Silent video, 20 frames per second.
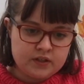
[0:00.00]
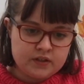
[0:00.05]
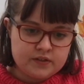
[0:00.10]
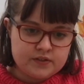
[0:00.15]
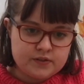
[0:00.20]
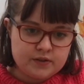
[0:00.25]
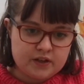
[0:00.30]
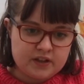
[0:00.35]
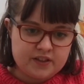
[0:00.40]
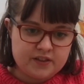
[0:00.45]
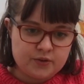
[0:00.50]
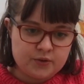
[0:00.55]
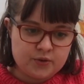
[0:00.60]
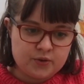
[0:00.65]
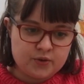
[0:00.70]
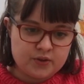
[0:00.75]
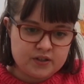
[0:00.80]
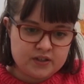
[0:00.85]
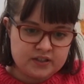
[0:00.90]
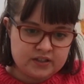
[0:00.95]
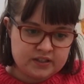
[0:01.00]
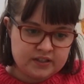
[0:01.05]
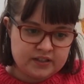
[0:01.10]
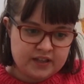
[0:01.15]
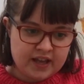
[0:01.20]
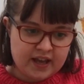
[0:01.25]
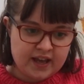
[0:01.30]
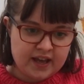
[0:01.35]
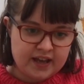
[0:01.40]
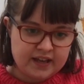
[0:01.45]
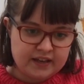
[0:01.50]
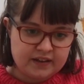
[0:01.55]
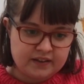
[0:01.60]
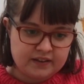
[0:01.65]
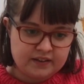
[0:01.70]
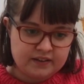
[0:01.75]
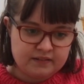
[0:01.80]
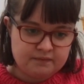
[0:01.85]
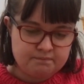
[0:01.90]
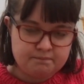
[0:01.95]
So I thought, hey,
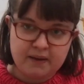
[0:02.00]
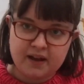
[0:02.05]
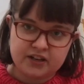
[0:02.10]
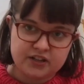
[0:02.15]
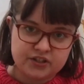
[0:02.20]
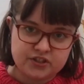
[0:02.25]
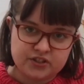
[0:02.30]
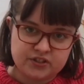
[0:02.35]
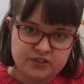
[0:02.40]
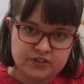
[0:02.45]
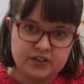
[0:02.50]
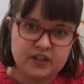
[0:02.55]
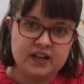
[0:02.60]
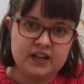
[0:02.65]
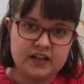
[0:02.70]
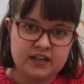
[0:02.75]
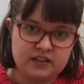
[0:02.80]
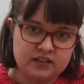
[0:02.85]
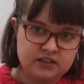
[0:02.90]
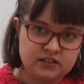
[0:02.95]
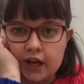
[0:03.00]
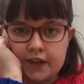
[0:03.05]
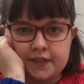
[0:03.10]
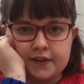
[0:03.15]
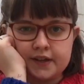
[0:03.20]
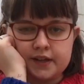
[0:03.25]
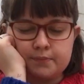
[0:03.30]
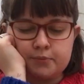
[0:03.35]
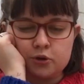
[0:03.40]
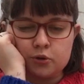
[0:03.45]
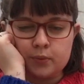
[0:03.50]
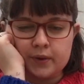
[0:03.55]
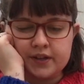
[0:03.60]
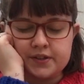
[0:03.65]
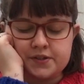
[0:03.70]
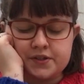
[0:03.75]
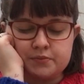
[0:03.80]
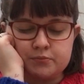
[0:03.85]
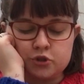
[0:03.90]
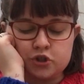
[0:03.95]
better do that. I think I put way
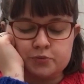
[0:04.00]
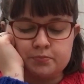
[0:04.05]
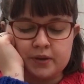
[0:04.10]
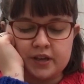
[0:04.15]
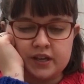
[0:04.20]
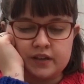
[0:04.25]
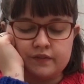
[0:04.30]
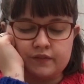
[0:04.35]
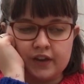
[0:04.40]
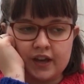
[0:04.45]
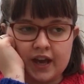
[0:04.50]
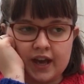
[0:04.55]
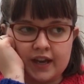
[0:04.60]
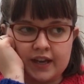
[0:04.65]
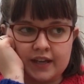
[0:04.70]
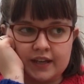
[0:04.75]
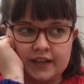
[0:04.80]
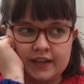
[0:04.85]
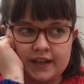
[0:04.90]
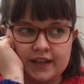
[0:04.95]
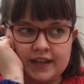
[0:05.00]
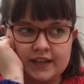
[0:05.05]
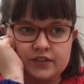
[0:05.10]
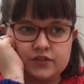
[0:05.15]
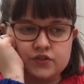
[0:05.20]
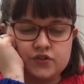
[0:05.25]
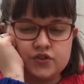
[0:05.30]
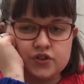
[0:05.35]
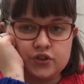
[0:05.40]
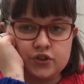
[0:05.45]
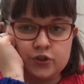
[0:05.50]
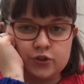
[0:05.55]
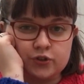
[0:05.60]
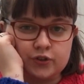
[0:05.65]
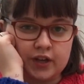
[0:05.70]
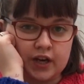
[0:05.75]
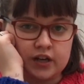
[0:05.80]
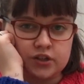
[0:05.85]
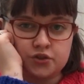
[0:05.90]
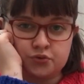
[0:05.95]
too much PVA into
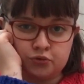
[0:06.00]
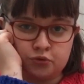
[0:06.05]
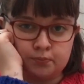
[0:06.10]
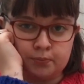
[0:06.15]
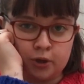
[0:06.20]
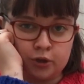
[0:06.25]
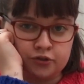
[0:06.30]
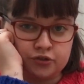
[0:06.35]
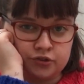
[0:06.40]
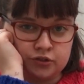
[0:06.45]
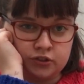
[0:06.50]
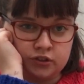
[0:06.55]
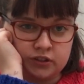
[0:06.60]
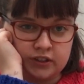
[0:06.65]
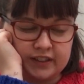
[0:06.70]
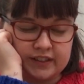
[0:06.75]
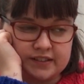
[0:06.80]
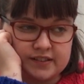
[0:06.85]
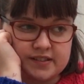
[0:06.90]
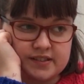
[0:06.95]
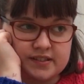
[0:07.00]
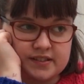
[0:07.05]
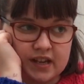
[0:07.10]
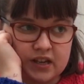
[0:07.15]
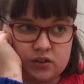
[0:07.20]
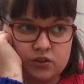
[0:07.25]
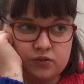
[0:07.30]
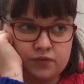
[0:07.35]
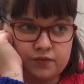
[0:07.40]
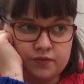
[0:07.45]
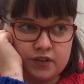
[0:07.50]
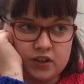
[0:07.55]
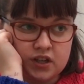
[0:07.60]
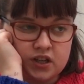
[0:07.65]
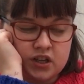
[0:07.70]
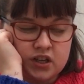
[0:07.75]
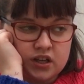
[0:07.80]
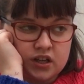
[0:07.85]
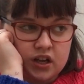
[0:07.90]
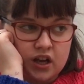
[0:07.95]
the actual bottle itself,
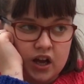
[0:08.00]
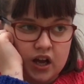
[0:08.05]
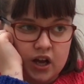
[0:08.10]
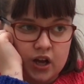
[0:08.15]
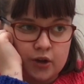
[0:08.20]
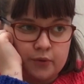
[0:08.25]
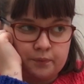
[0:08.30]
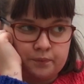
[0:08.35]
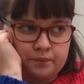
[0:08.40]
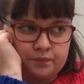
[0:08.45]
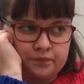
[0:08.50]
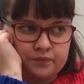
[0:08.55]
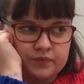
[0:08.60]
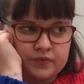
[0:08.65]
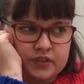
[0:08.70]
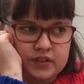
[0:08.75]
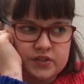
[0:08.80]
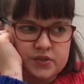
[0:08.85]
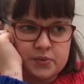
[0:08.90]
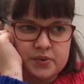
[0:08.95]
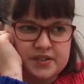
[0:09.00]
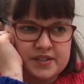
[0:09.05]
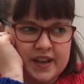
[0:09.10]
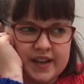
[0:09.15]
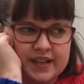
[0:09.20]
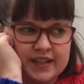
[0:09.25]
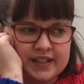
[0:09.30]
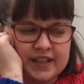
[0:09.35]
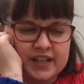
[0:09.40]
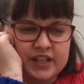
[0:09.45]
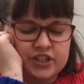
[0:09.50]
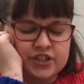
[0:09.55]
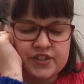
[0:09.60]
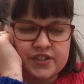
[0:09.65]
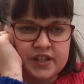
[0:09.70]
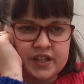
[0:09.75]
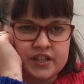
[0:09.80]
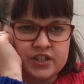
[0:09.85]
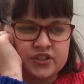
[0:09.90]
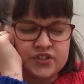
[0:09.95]
so it's taken ages
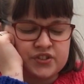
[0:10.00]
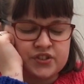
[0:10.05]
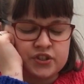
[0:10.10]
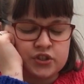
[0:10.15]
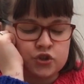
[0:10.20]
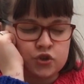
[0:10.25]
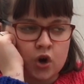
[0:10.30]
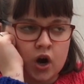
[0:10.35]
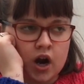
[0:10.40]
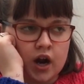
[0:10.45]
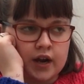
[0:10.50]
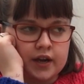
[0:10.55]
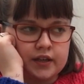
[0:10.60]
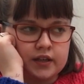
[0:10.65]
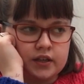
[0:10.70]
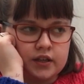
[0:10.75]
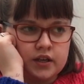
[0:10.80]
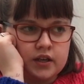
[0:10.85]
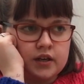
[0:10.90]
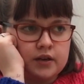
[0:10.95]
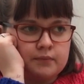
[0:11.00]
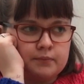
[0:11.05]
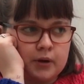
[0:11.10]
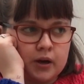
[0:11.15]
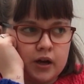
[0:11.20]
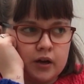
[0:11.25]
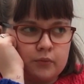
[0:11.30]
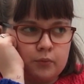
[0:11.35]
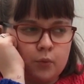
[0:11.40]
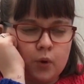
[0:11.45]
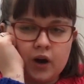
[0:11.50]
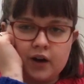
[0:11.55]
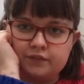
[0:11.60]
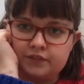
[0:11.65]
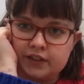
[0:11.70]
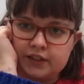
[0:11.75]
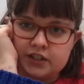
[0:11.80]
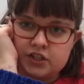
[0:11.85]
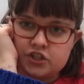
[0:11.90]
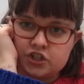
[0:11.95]
and ages to dry. But what I've
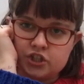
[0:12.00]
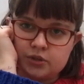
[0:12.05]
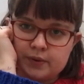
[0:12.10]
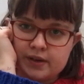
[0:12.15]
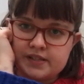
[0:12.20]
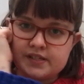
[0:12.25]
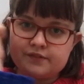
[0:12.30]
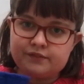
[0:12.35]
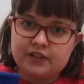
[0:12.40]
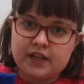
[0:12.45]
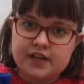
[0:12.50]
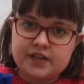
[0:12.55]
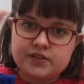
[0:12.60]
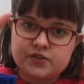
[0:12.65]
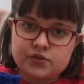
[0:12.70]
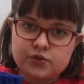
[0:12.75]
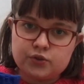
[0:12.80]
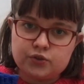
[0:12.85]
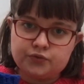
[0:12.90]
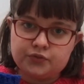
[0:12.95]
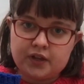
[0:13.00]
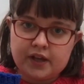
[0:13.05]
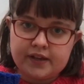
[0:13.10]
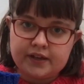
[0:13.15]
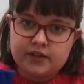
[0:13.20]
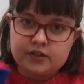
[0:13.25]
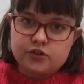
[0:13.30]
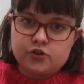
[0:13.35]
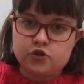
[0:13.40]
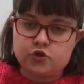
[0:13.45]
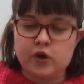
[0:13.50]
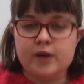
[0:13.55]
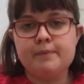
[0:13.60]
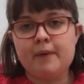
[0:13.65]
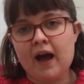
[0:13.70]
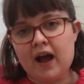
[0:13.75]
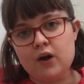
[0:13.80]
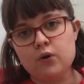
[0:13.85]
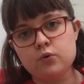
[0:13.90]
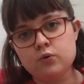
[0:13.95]
let it do is I've let it sort of like drip
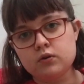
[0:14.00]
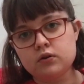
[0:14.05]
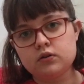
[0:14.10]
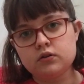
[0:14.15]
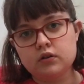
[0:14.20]
out